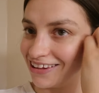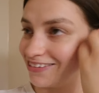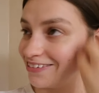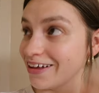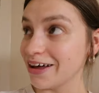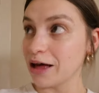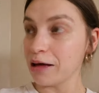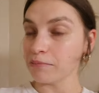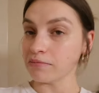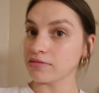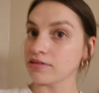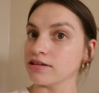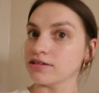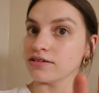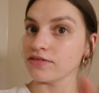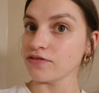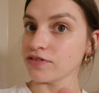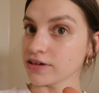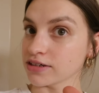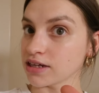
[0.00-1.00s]
this is
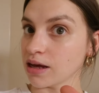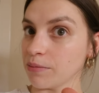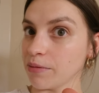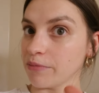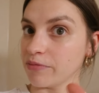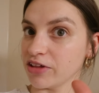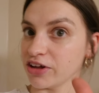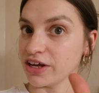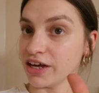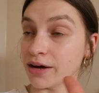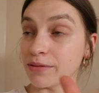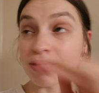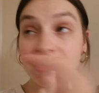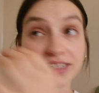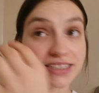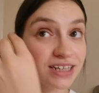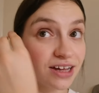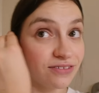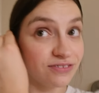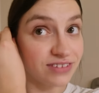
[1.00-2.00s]
the first time I'm looking at
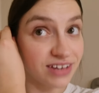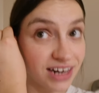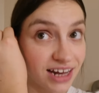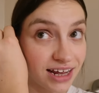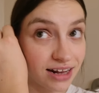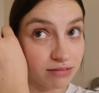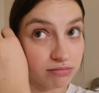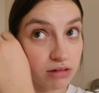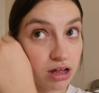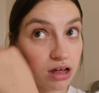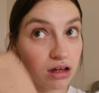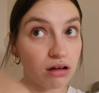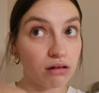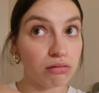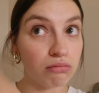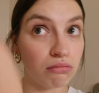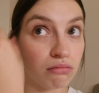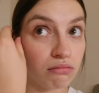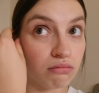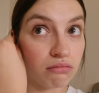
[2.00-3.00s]
myself today. I'm like,
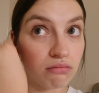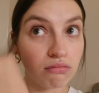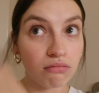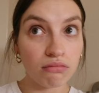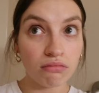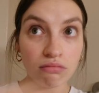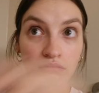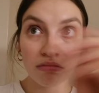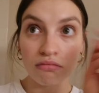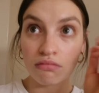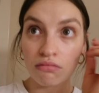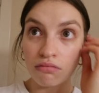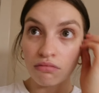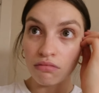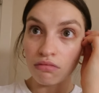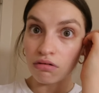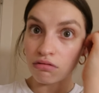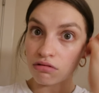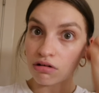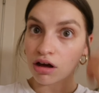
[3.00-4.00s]

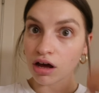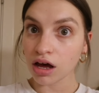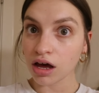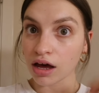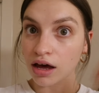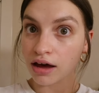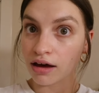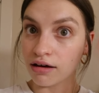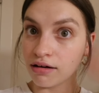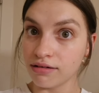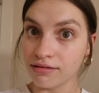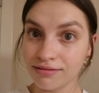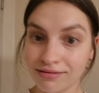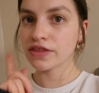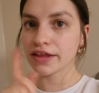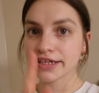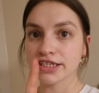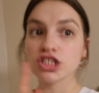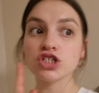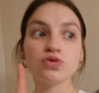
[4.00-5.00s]
okay.
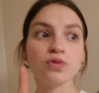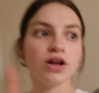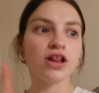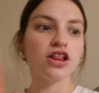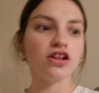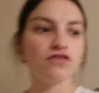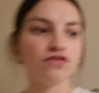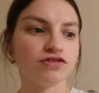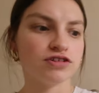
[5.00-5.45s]
This is one of the